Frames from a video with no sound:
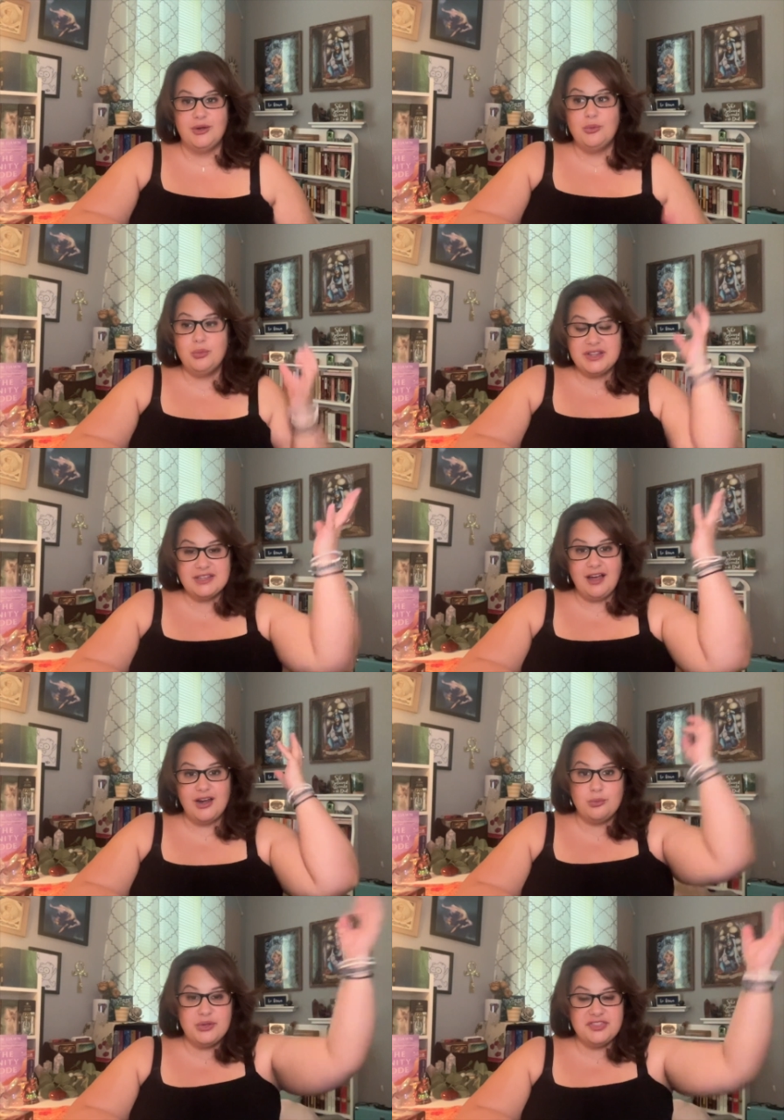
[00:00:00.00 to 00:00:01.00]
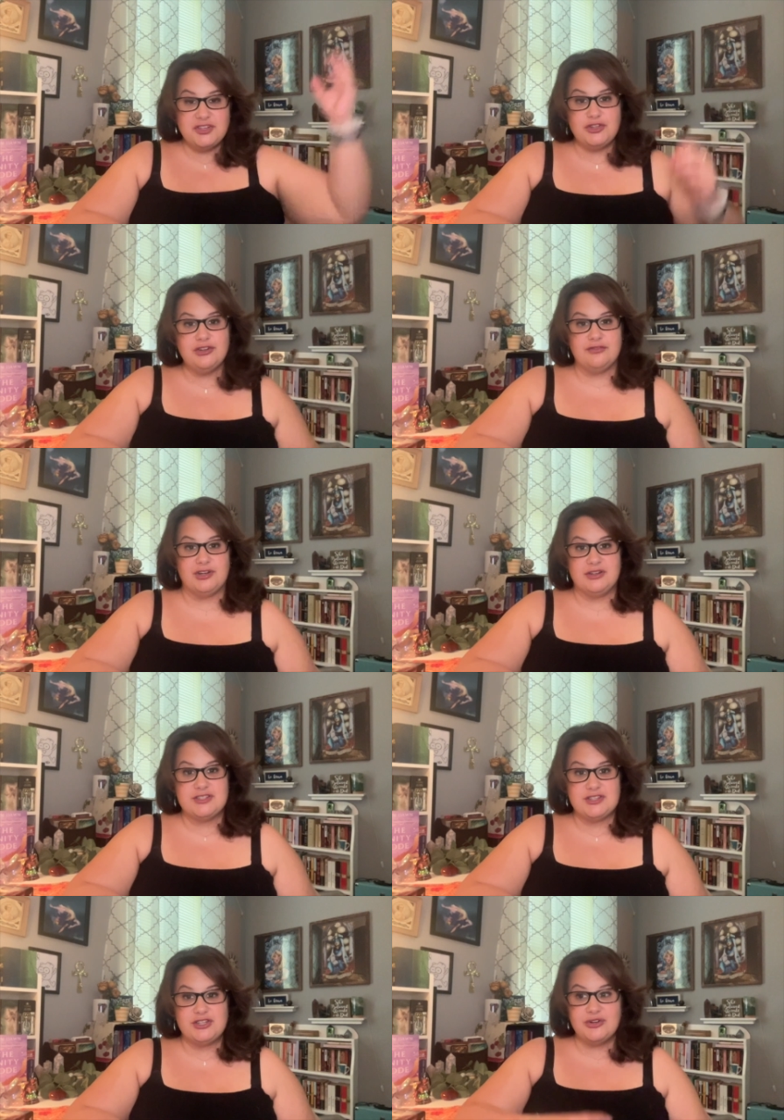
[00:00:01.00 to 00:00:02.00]
with God, with the
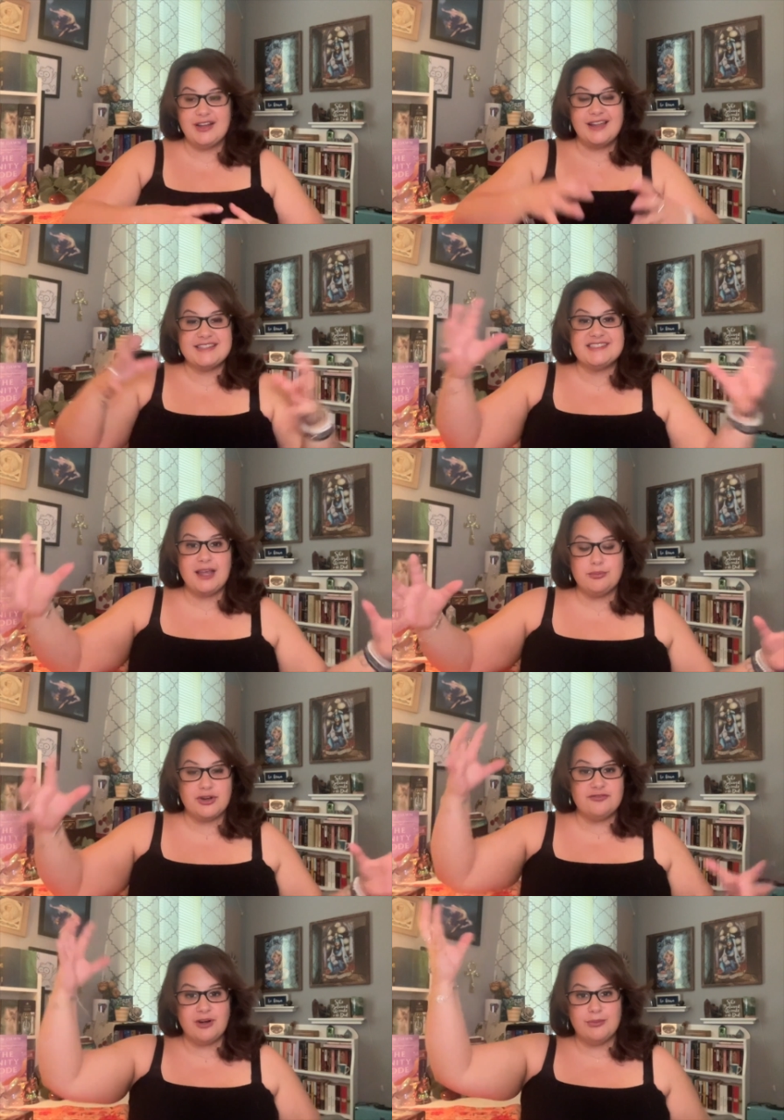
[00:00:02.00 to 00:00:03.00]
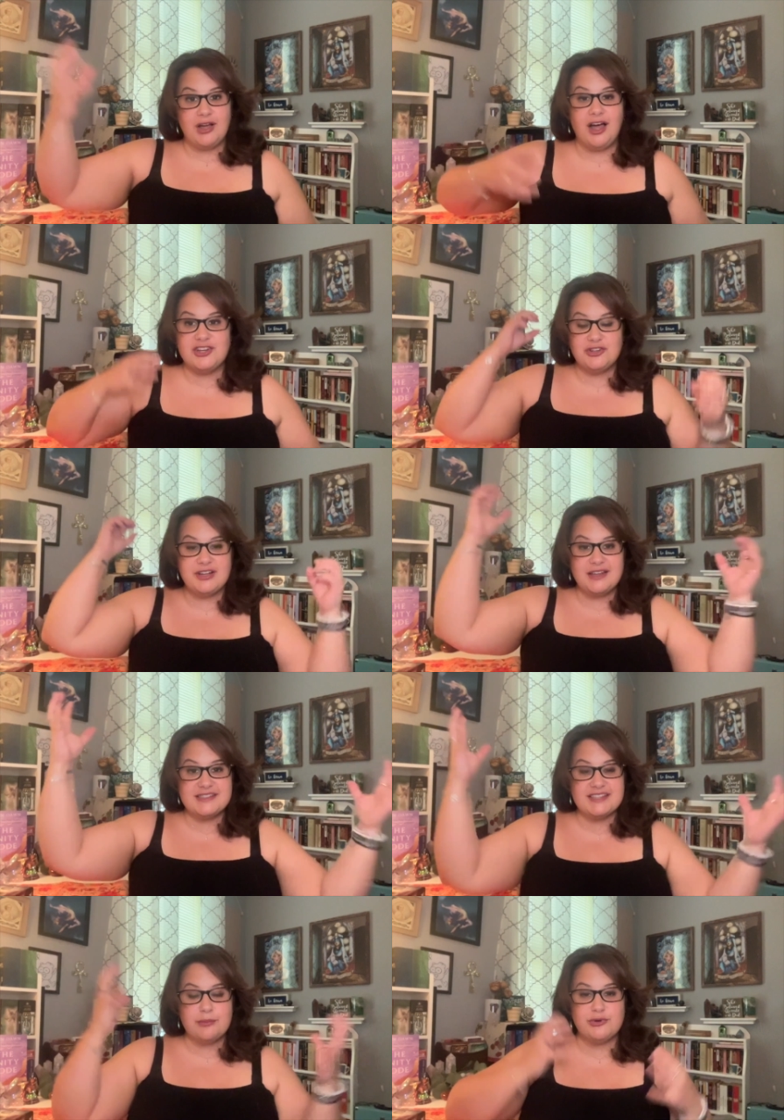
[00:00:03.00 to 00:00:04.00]
universe. You're not separate from God. You're not
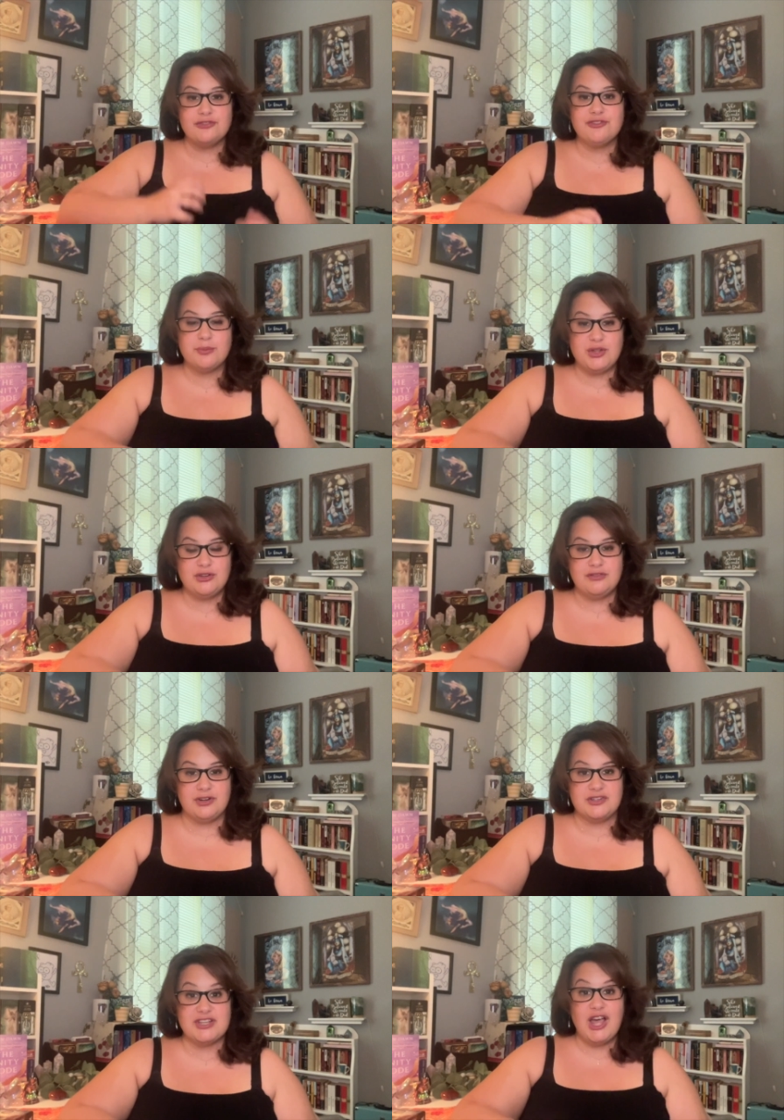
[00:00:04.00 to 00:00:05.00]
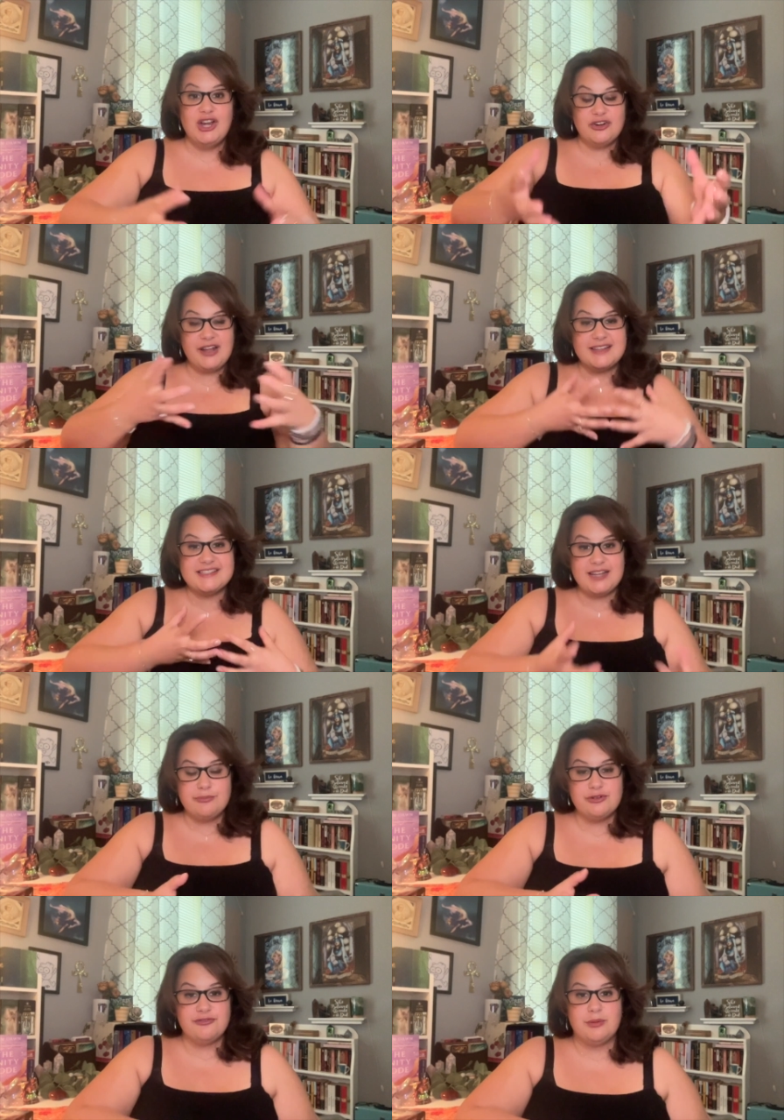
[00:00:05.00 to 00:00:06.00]
separate from the universe. You're not
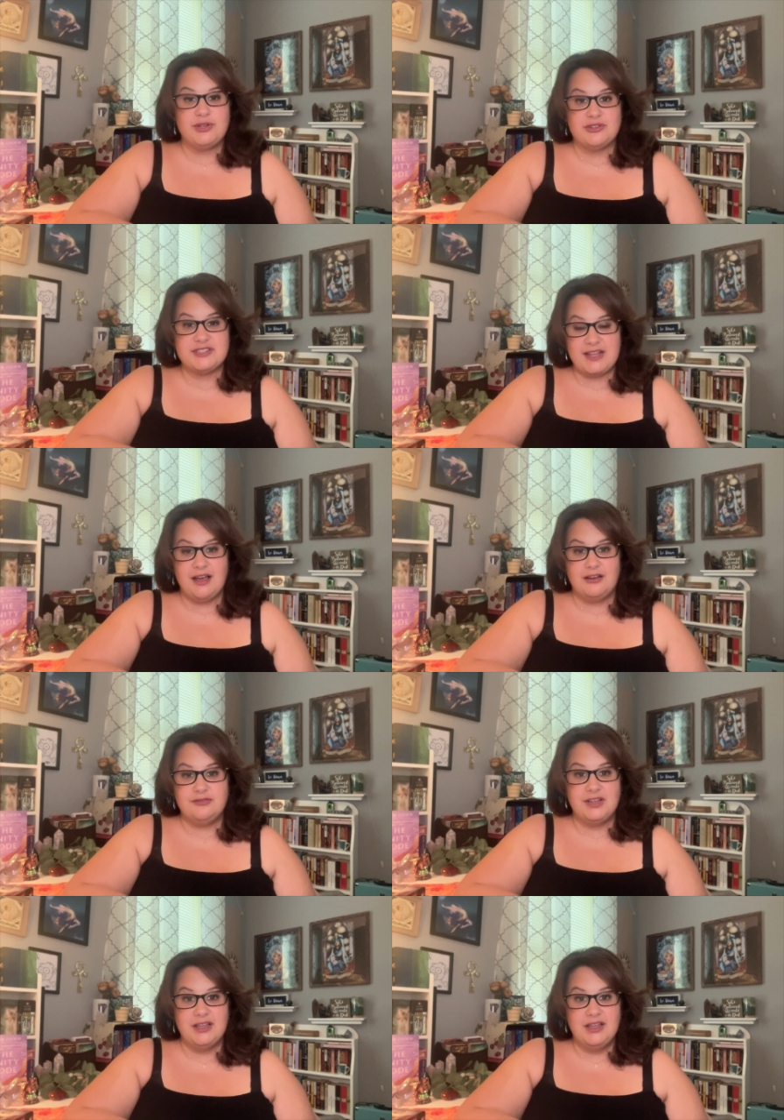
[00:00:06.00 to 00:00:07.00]
separate from yourself.